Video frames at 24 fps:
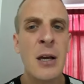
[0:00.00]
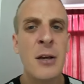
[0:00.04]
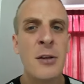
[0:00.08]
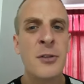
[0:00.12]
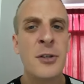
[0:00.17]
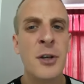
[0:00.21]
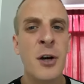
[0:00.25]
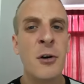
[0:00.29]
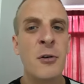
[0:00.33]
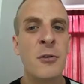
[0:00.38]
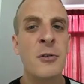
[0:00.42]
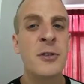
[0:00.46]

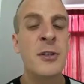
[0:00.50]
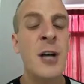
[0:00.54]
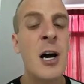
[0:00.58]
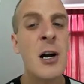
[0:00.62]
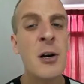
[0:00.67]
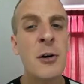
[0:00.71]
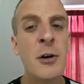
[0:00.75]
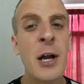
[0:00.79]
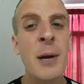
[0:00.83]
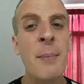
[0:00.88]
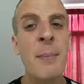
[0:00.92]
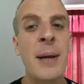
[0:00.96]
So
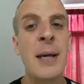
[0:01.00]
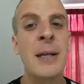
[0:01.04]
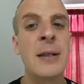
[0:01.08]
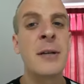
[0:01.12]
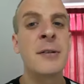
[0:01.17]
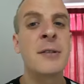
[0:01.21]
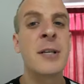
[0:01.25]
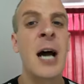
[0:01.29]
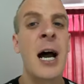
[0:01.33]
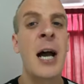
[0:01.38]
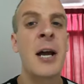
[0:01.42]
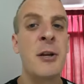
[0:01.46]
Songkran being the
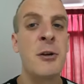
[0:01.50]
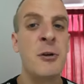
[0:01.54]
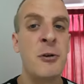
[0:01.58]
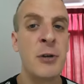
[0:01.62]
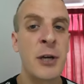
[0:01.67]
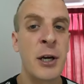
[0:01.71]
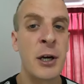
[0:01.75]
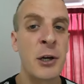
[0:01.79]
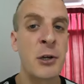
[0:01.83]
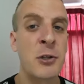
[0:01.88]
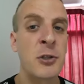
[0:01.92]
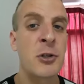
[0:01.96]
Thai New
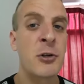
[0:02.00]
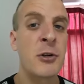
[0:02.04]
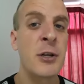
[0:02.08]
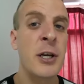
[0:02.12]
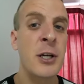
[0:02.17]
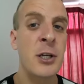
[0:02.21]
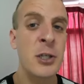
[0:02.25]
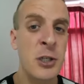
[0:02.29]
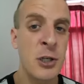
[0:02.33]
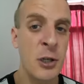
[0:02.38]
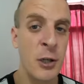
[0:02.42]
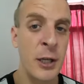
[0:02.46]
Year
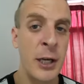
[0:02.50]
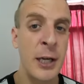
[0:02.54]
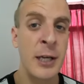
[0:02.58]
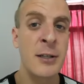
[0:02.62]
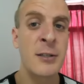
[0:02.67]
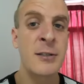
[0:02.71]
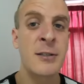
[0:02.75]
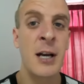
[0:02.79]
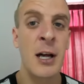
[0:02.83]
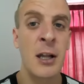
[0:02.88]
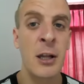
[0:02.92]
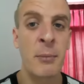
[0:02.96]
traditionally
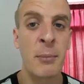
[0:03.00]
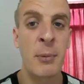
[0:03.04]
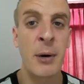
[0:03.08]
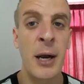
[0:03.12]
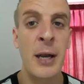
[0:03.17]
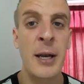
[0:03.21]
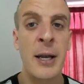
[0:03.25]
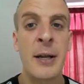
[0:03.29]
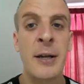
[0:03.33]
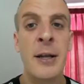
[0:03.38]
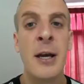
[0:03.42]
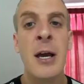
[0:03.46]
is
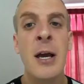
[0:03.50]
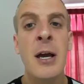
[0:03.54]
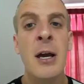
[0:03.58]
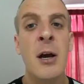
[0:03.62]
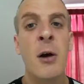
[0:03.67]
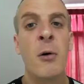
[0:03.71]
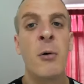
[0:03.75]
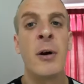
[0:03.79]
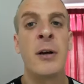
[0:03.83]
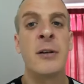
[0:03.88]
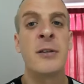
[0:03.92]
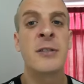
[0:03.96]
celebrated
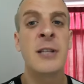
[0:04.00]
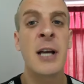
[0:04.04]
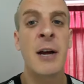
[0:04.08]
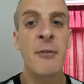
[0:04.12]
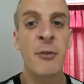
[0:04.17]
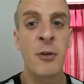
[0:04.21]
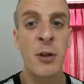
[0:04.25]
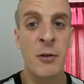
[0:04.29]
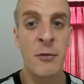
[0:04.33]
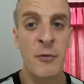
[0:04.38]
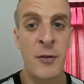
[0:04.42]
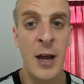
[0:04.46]
with
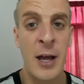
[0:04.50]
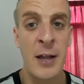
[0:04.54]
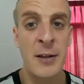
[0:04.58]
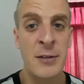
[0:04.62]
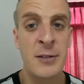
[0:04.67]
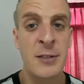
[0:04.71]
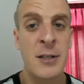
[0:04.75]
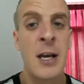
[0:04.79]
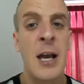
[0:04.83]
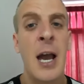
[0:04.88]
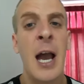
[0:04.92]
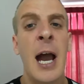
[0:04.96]
several
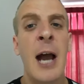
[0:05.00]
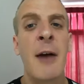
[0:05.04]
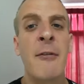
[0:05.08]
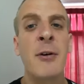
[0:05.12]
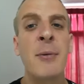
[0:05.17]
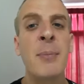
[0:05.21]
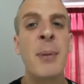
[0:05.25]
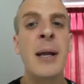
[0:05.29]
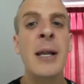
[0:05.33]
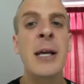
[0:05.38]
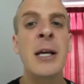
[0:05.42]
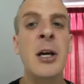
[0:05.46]
events.
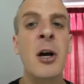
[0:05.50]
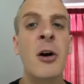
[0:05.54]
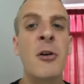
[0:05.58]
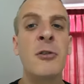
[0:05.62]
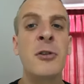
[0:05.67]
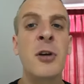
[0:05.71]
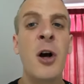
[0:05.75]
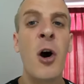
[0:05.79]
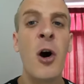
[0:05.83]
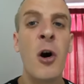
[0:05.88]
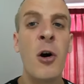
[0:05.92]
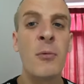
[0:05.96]
Everybody
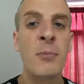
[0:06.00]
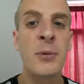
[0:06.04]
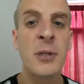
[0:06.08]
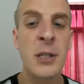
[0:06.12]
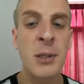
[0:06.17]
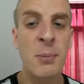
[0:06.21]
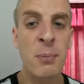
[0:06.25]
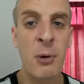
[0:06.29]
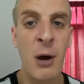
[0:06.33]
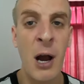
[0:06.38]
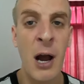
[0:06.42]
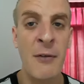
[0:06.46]
goes home to
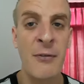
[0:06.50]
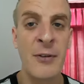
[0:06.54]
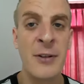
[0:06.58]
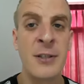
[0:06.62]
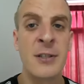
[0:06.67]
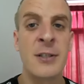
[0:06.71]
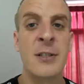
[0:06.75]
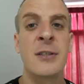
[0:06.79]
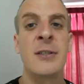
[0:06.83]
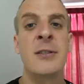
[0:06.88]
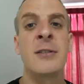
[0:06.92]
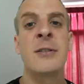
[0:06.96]
the
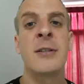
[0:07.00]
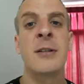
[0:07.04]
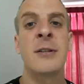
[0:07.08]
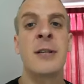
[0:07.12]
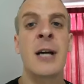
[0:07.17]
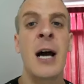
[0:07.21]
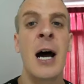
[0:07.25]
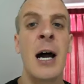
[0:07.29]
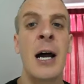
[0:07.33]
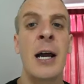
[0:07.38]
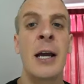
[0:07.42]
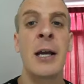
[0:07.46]
provinces. The
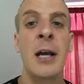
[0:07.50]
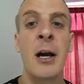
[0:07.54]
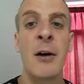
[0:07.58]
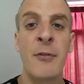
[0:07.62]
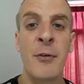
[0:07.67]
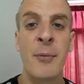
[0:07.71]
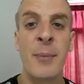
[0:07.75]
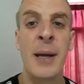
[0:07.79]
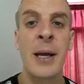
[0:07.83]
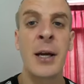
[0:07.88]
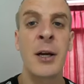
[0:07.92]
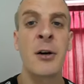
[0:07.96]
Thai
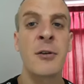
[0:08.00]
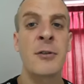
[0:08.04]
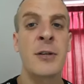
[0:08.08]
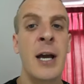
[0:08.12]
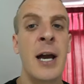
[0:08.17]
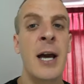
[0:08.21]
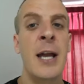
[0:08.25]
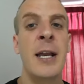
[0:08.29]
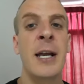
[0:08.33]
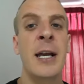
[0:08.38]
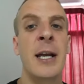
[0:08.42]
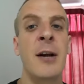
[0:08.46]
government goes
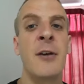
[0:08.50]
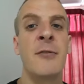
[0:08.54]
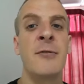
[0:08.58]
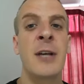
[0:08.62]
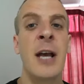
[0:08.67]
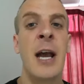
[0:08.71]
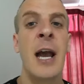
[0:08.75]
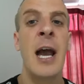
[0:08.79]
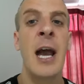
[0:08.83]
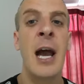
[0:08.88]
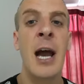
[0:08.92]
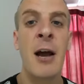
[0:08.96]
ahead and gives
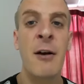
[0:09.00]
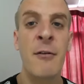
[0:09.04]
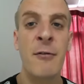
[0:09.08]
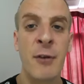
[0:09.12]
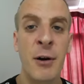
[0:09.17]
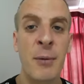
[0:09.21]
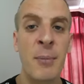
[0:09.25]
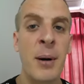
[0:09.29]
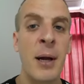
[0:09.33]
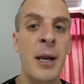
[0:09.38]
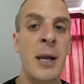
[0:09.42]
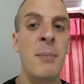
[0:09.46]

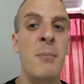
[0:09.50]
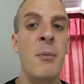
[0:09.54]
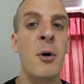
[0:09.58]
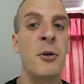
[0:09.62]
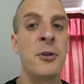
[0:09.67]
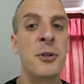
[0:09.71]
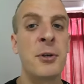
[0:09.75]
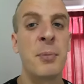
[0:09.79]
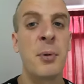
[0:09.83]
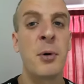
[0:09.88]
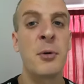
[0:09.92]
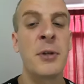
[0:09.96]
everybody
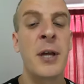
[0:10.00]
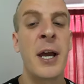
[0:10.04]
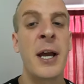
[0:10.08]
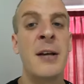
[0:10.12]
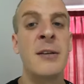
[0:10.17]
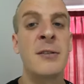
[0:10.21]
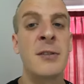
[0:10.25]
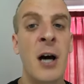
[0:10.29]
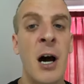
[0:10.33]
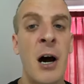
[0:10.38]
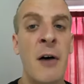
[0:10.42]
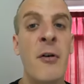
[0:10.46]
multiple
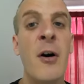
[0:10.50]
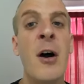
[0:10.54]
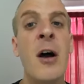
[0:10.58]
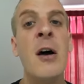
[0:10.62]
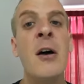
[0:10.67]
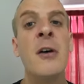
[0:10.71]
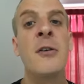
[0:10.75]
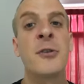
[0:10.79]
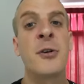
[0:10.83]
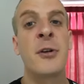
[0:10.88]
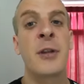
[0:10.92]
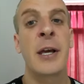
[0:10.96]
days off
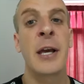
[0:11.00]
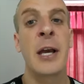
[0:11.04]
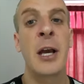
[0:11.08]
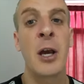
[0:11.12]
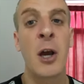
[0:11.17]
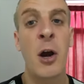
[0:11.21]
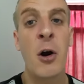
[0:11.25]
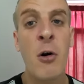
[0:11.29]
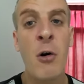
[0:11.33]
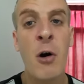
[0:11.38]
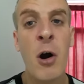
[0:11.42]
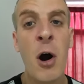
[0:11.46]
so they can
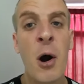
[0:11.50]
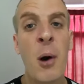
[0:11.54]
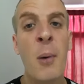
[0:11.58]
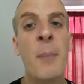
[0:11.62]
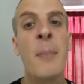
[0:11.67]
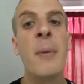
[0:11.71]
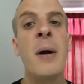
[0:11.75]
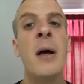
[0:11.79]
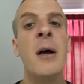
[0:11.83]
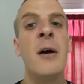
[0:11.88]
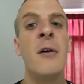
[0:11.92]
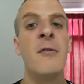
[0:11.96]
go
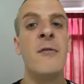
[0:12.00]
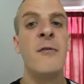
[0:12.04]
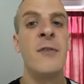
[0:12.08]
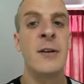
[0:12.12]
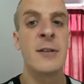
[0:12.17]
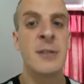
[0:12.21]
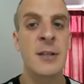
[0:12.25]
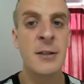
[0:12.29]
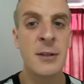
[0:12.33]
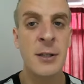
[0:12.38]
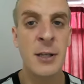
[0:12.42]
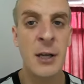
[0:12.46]
home,
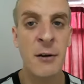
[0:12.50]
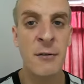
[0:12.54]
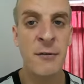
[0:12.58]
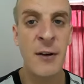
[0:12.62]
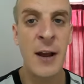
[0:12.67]
visit their